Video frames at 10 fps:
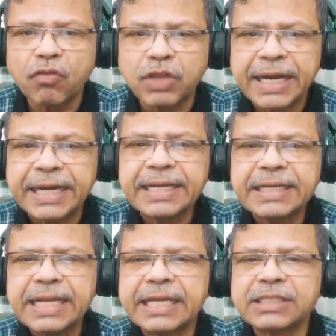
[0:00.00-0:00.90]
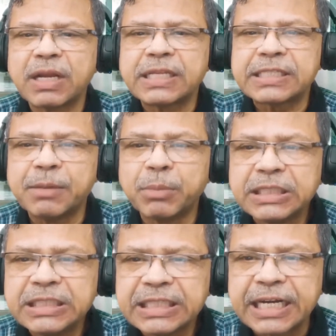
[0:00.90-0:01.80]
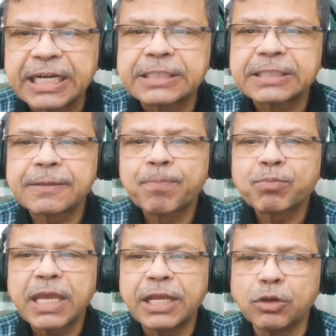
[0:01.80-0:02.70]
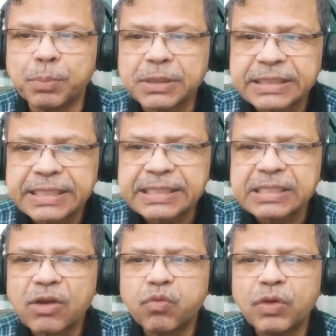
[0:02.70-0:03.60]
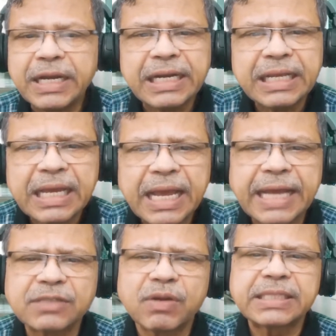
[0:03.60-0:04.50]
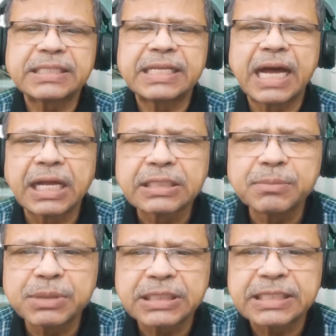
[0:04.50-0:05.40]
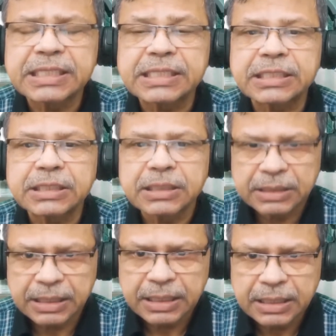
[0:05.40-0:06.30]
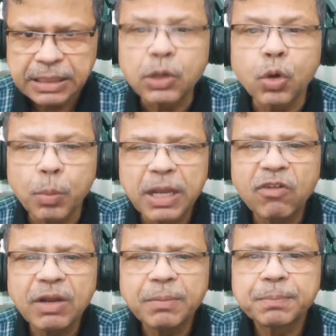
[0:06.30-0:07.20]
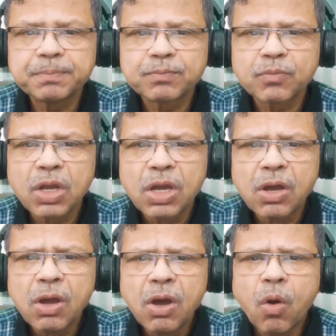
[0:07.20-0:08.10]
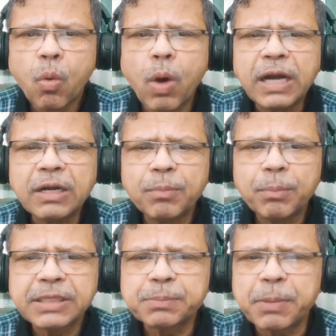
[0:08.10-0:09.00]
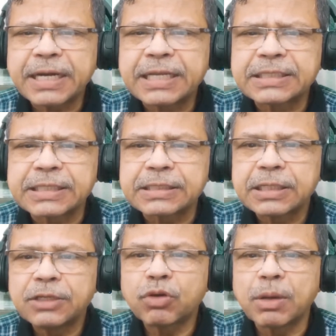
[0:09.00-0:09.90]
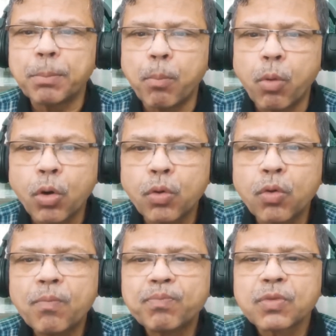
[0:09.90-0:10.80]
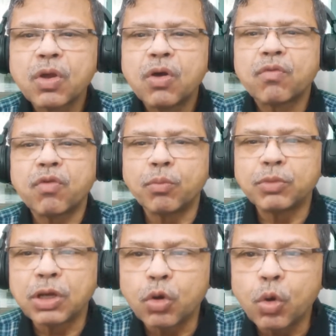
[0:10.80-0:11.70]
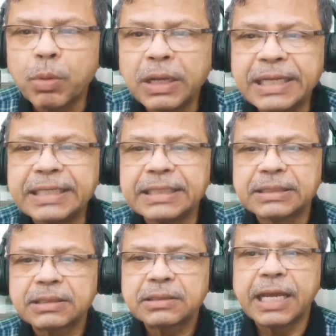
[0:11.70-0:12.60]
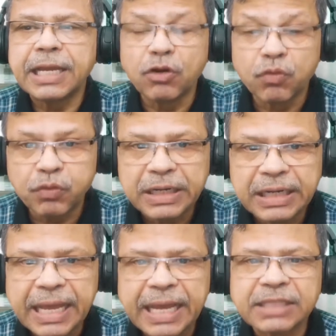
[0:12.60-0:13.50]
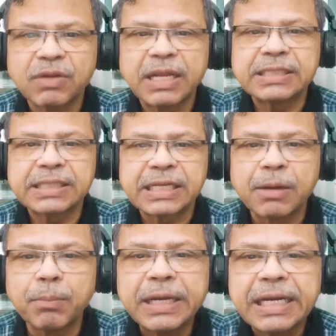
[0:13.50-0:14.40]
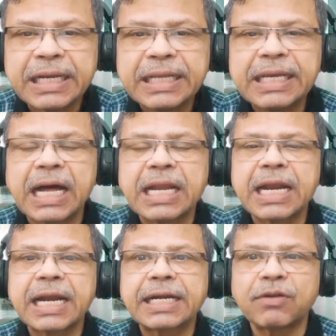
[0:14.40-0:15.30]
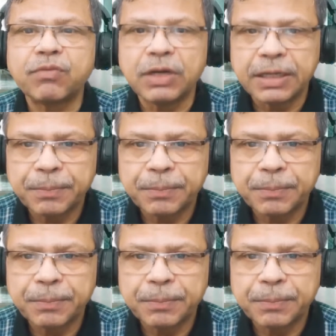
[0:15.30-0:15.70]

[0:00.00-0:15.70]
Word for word: hidden as well as emerging trends in your business field as well as in other businesses global level? What best practices you can borrow from the global leaders in your field as well as in completely unrelated field?